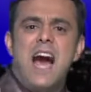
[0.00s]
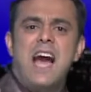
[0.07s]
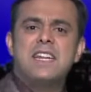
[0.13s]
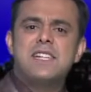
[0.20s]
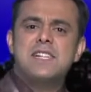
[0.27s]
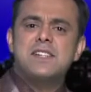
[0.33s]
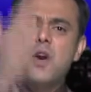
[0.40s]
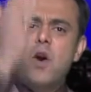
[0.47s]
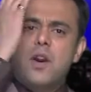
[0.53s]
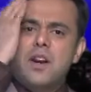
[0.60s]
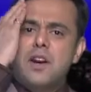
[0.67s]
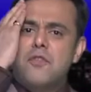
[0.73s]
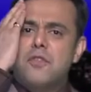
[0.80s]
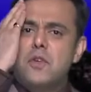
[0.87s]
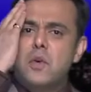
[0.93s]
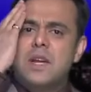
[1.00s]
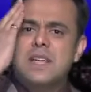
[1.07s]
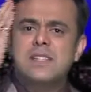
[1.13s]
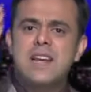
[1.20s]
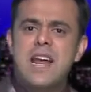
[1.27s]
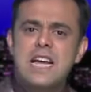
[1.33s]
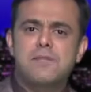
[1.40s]
I just ordered a few
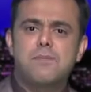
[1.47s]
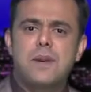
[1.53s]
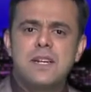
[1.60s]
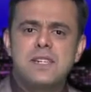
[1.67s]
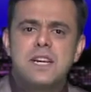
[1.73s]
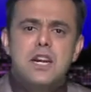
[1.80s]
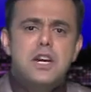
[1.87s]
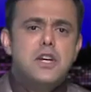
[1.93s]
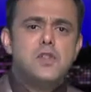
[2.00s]
dozen aspirins.